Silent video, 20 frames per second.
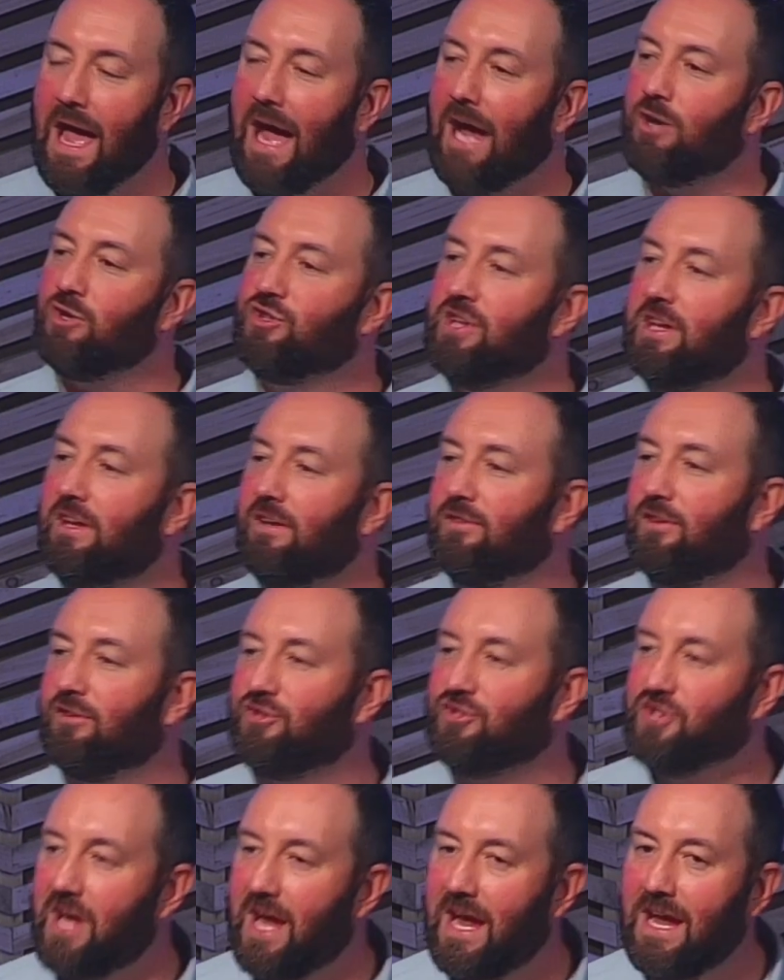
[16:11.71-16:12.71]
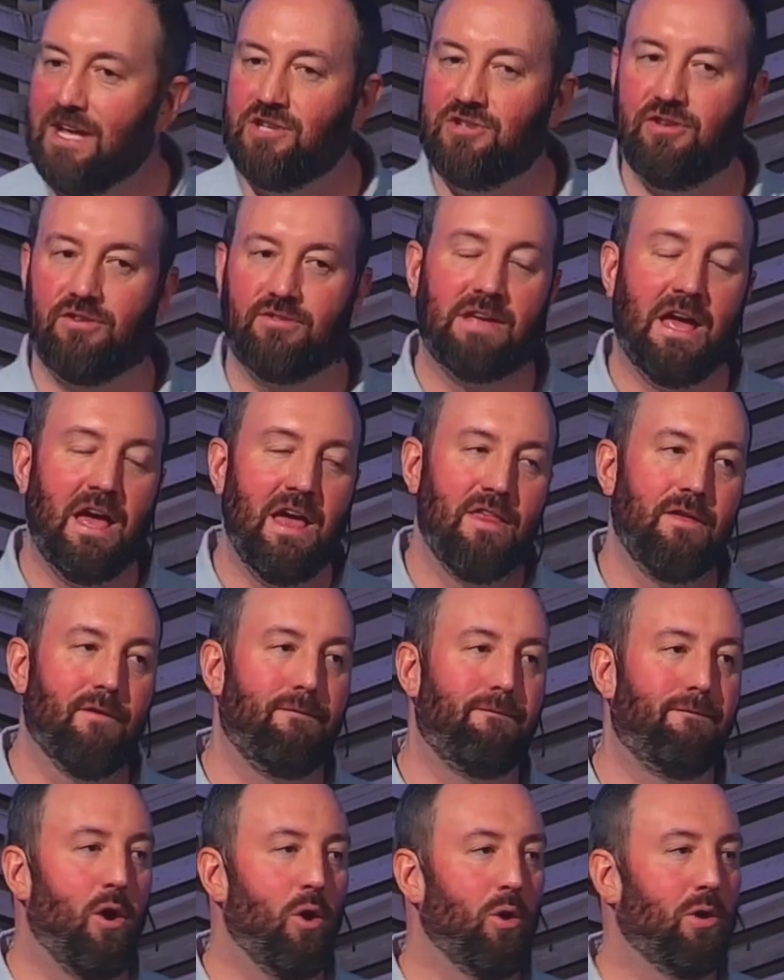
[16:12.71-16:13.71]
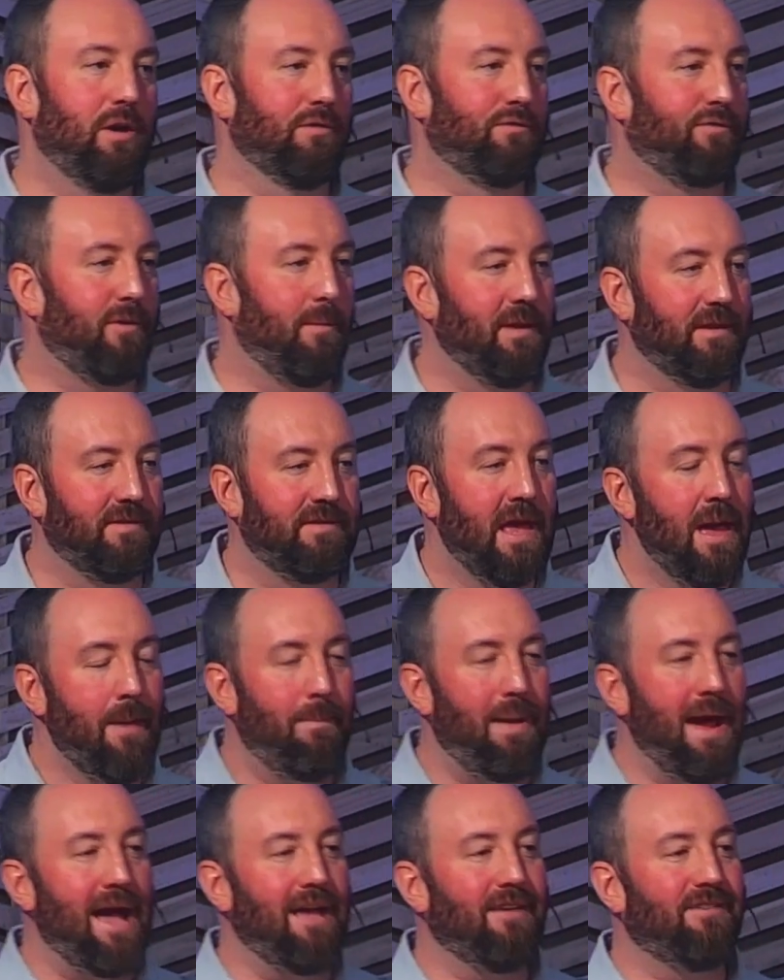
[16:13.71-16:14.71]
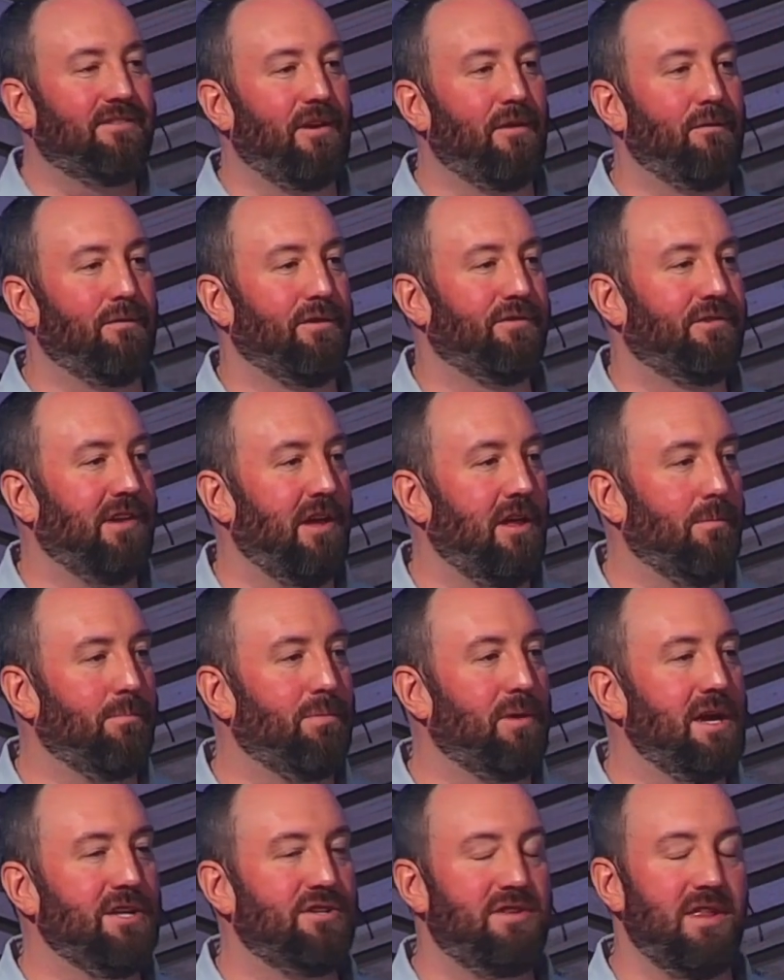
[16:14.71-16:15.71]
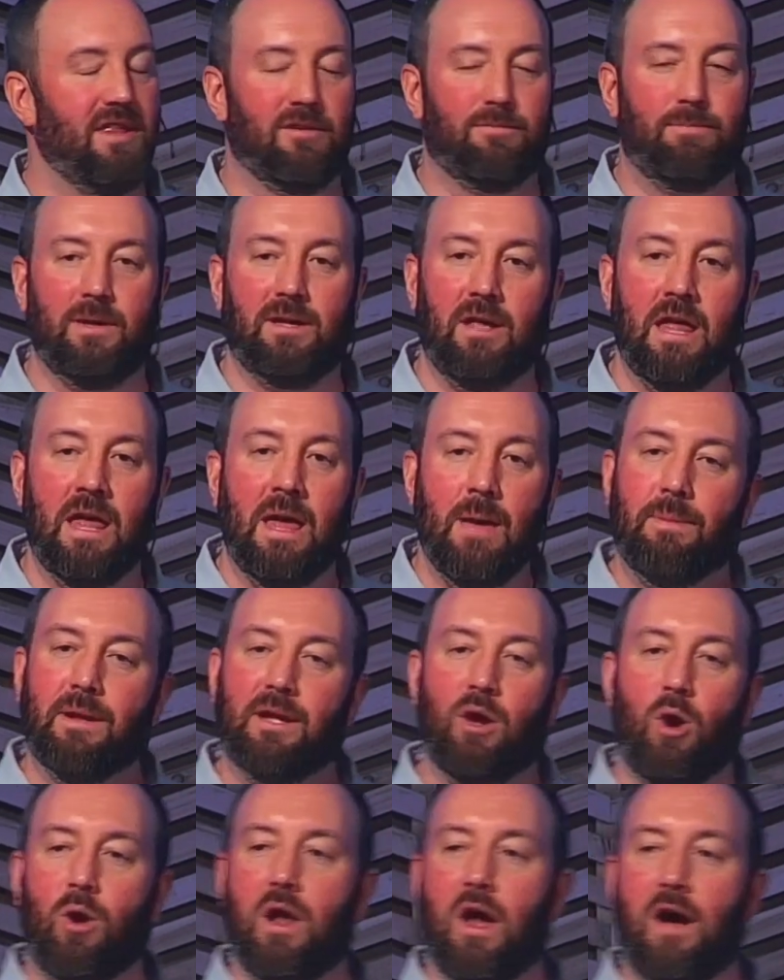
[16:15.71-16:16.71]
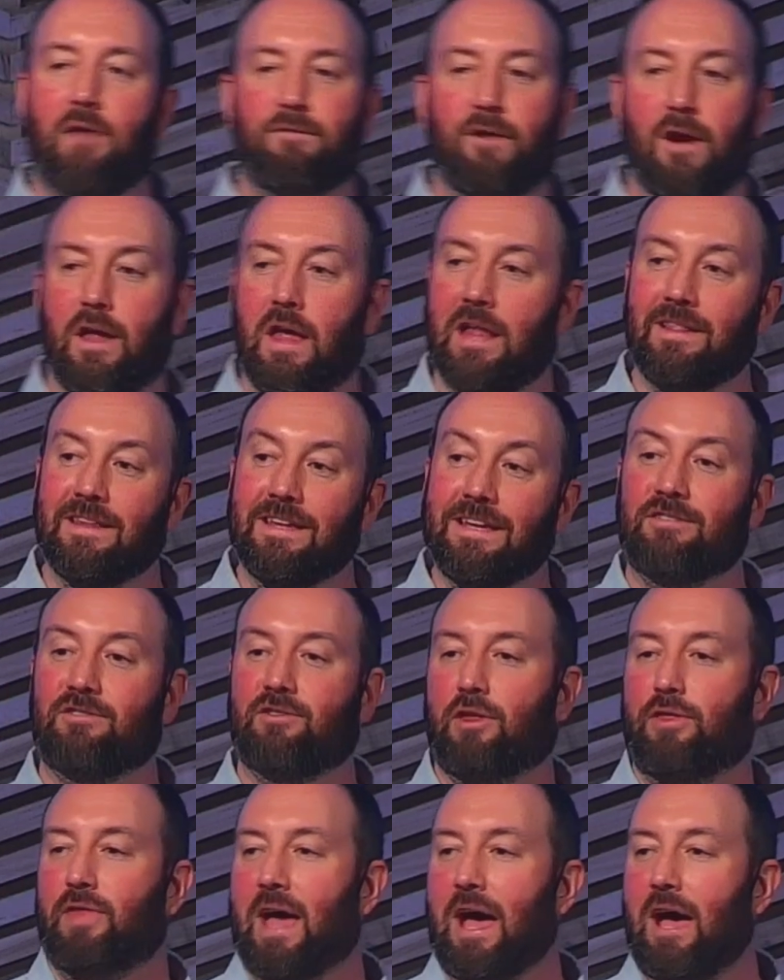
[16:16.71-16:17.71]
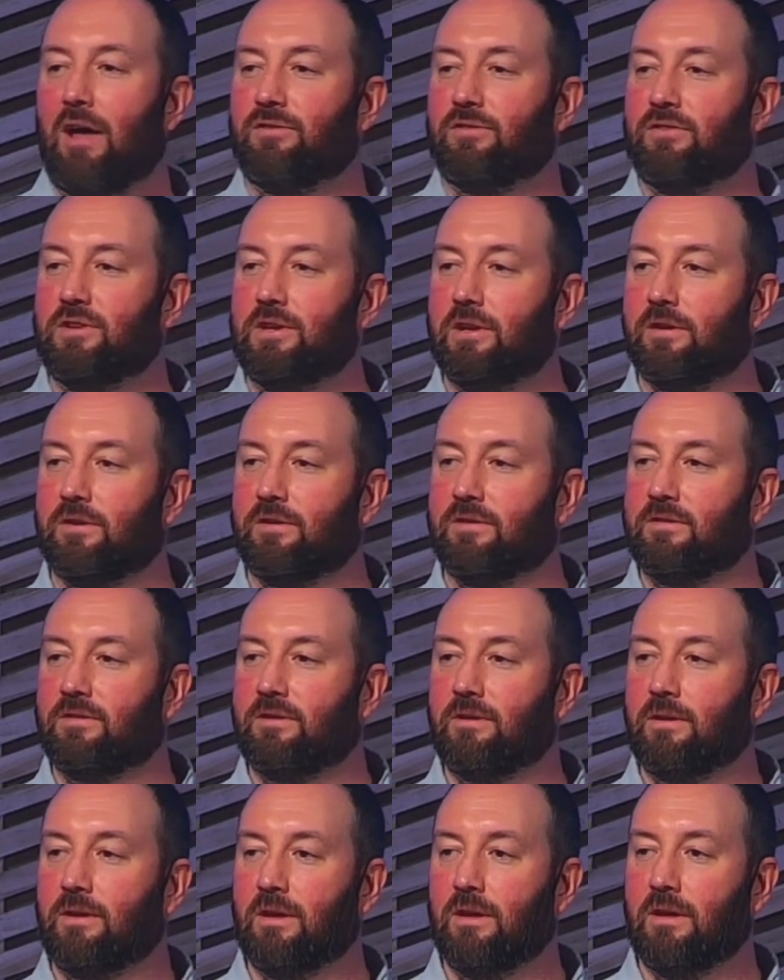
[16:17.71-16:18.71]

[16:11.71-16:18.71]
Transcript: how Jesus changes the focus from this Passover celebration that's been going on for at least 1,000 years.